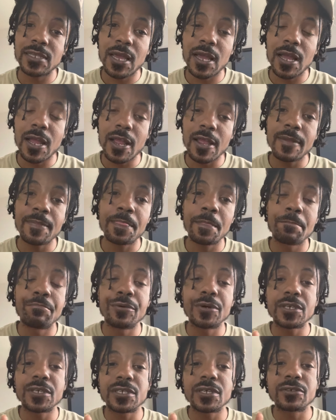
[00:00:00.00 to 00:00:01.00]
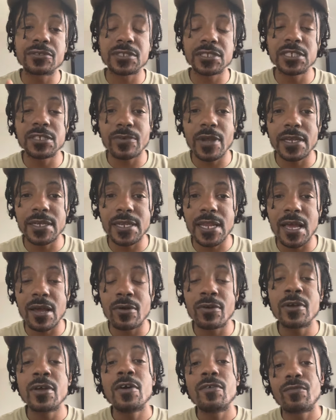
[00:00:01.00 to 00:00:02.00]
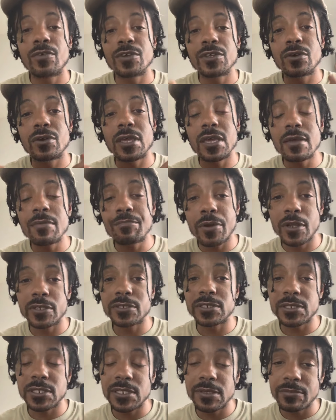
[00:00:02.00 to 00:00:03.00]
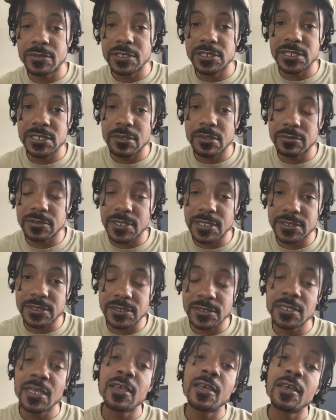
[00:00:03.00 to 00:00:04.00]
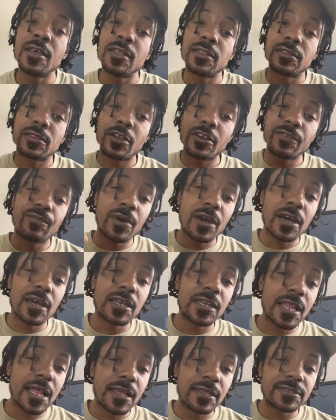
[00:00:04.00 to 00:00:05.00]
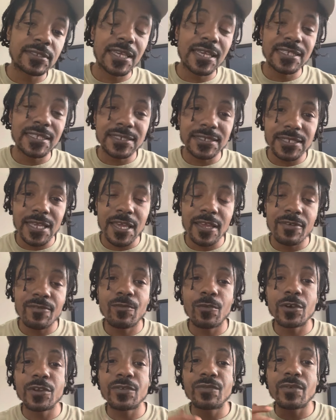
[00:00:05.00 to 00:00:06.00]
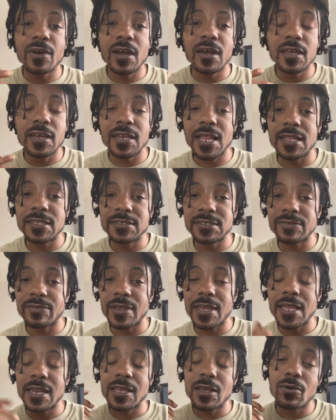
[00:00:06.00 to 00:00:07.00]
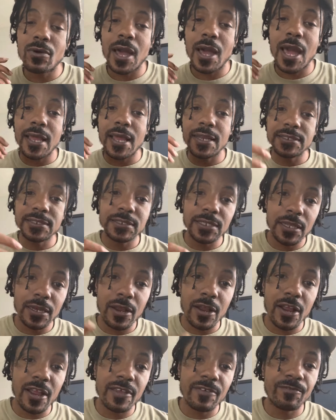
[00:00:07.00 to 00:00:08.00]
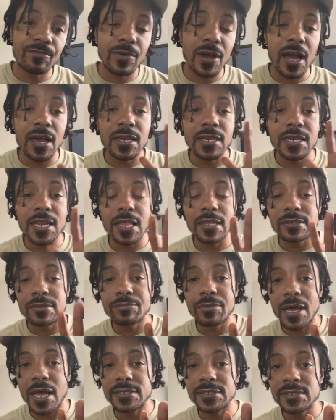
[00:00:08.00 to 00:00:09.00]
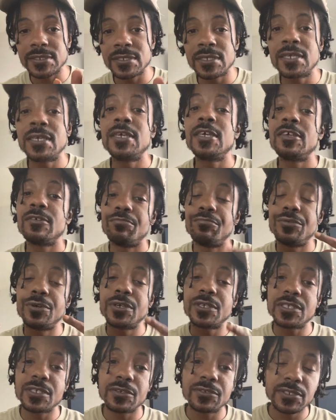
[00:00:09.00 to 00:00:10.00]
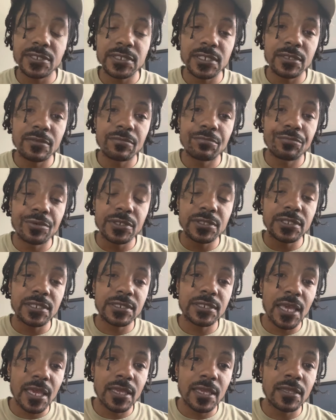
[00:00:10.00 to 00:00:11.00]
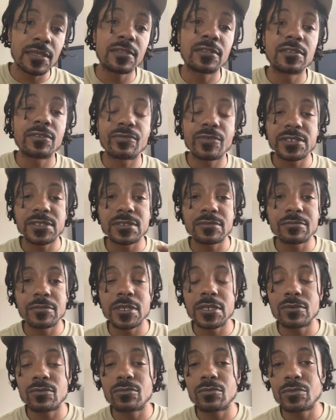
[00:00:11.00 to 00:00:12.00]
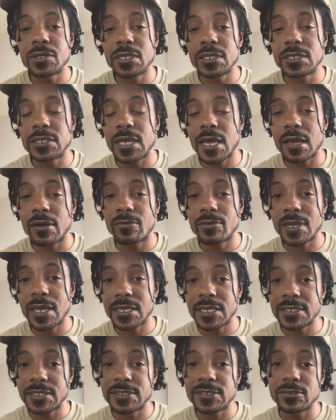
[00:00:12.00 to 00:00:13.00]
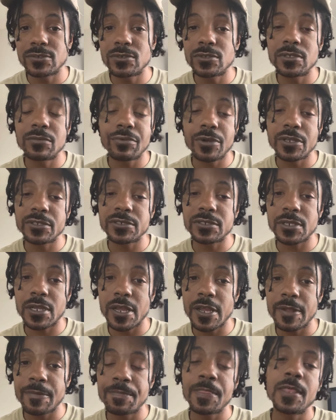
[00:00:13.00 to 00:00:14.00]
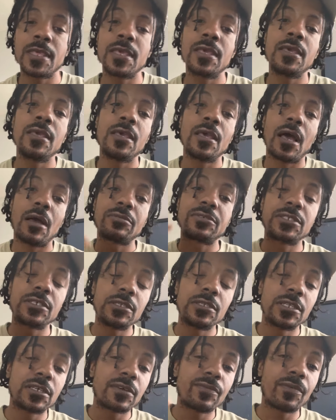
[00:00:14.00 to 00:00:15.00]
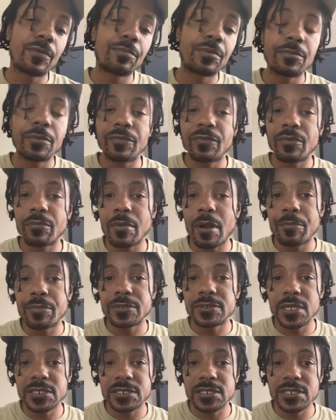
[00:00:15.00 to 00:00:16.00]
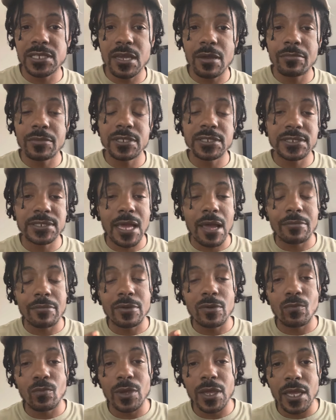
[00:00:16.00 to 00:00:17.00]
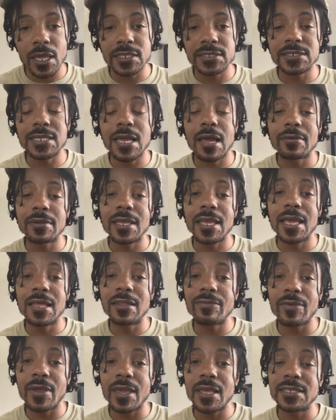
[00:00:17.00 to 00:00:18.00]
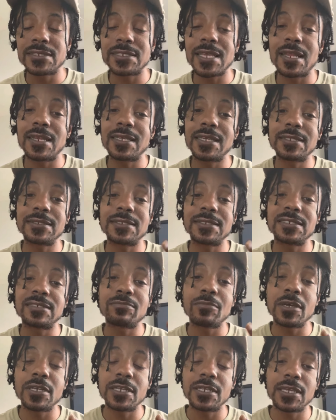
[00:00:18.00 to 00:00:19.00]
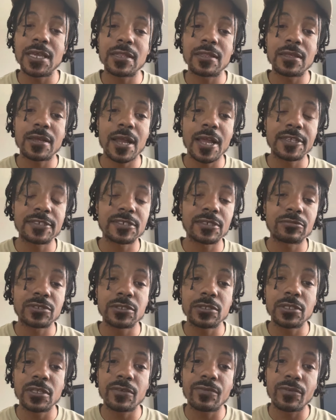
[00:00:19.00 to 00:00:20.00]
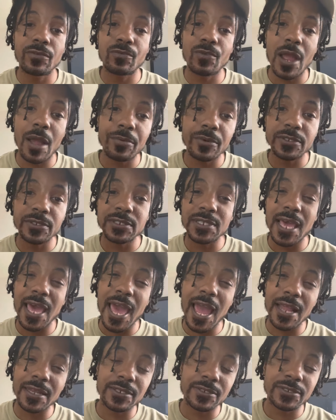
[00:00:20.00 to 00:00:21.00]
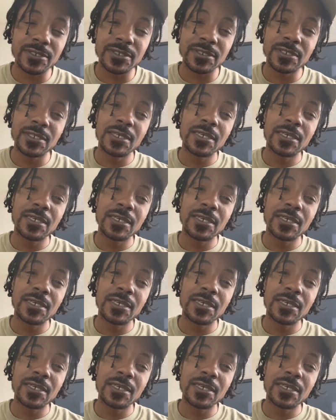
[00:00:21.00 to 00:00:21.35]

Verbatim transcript: All right, book your seat right now for your in-person limited gyms lessons. $3,500 in-state, $4,500 if I got to go of state. All right, $500 deposit. Book your seat, book the date, the rest of the money when we get down, when I get to you in person. All right. I'm still looking for people for my production company. It's time to win. It's time to elevate. It's time to get this money together. All right. So I'm still looking for rappers, actors,